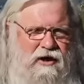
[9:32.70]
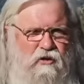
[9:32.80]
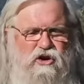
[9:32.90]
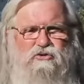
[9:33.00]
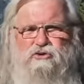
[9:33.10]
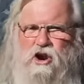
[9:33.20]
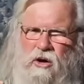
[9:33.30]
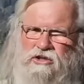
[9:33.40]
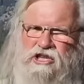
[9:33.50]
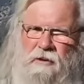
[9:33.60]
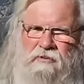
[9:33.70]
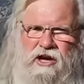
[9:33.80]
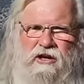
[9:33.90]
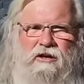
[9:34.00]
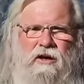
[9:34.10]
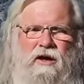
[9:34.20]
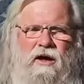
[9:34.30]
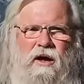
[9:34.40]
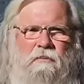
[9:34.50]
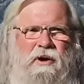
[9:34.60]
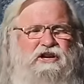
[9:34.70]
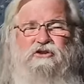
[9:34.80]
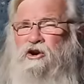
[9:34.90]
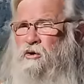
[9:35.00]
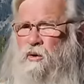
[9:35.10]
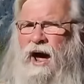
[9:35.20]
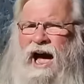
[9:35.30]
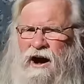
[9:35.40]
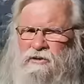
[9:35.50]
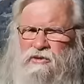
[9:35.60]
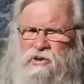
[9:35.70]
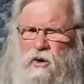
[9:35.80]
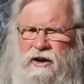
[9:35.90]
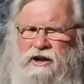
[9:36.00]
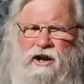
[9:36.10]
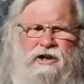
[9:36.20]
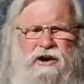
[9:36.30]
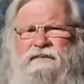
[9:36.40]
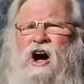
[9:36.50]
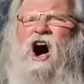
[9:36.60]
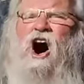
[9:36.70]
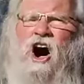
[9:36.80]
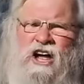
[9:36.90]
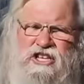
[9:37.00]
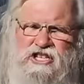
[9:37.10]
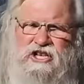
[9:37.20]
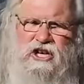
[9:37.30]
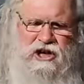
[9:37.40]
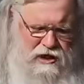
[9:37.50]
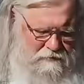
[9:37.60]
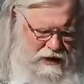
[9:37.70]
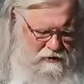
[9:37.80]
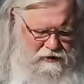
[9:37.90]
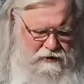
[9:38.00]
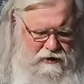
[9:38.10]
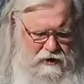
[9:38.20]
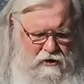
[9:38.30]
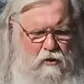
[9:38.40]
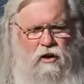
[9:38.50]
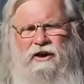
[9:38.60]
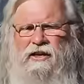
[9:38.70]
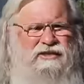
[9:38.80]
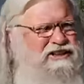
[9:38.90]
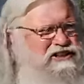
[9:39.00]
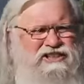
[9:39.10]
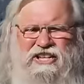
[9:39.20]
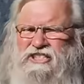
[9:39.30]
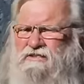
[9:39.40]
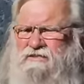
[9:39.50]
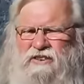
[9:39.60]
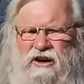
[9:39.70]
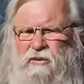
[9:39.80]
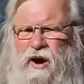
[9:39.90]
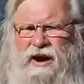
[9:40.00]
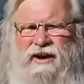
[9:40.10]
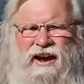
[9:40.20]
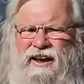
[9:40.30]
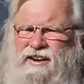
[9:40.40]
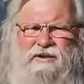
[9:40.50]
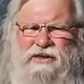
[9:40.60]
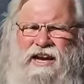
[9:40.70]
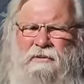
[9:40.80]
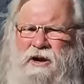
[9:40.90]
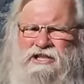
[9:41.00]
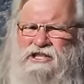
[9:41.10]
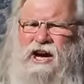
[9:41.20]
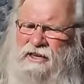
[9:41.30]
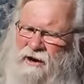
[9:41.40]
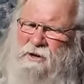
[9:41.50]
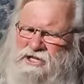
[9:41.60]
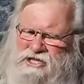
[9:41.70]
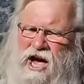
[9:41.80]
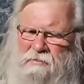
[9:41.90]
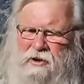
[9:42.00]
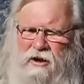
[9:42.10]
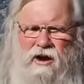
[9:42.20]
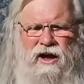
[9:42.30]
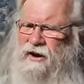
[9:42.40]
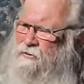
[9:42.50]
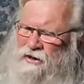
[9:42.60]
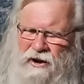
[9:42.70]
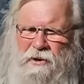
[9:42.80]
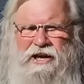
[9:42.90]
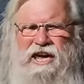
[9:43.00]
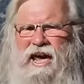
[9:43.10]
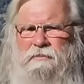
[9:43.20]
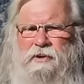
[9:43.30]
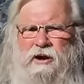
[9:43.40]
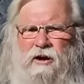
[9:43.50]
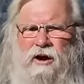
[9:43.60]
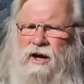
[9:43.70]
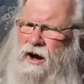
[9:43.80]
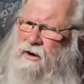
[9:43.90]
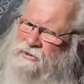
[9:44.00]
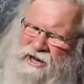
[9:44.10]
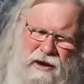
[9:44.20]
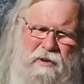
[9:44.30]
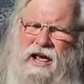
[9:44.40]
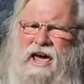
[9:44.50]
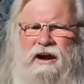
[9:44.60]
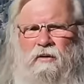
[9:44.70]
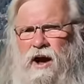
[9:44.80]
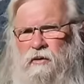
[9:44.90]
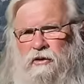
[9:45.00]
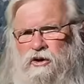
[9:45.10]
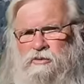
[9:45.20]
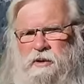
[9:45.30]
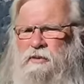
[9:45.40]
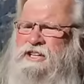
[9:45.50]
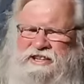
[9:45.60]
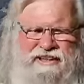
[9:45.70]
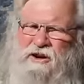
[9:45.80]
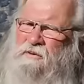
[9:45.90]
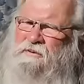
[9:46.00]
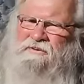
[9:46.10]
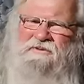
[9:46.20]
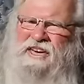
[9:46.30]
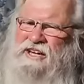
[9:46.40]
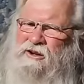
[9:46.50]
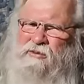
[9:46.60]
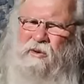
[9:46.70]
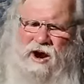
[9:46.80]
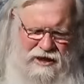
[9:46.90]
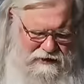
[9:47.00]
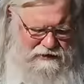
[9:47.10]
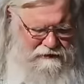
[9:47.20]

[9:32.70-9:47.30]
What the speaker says: You know something, but you don't know how you know it. You have a hunch about it, or this just doesn't feel right. I think I'm going to stop here. I don't think I'm going to camp here. I don't think I'm going to hang around with those people. They don't feel right.